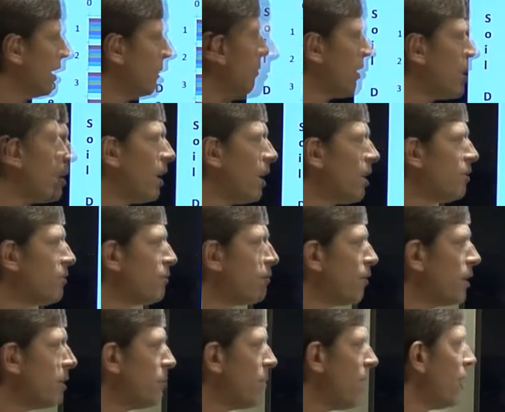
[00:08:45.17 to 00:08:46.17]
about
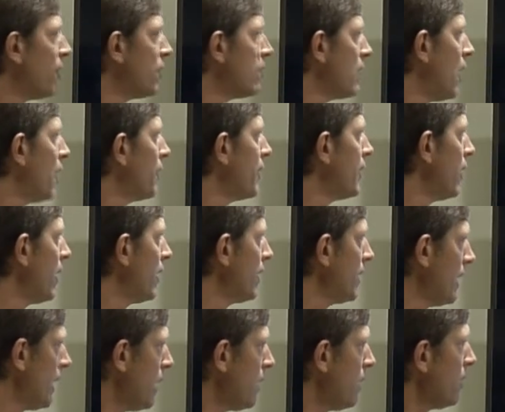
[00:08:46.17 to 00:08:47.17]
140 pounds out there at the
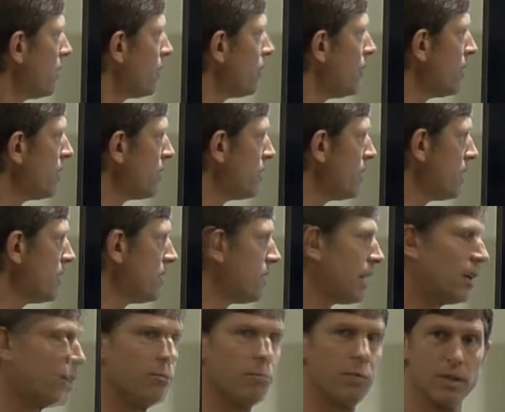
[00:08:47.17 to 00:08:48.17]
end of the growing season
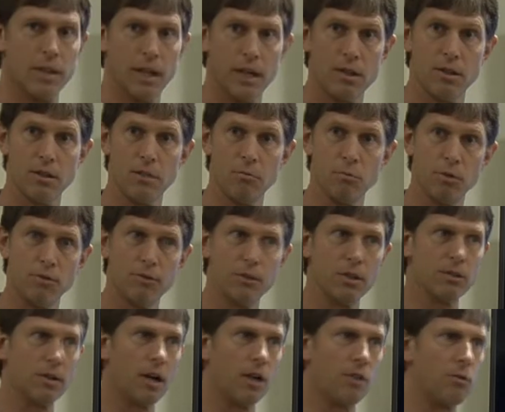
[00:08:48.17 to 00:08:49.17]
that could potentially move to
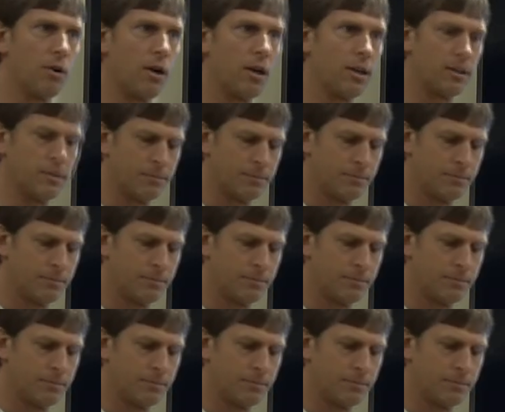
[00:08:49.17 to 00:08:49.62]
groundwater.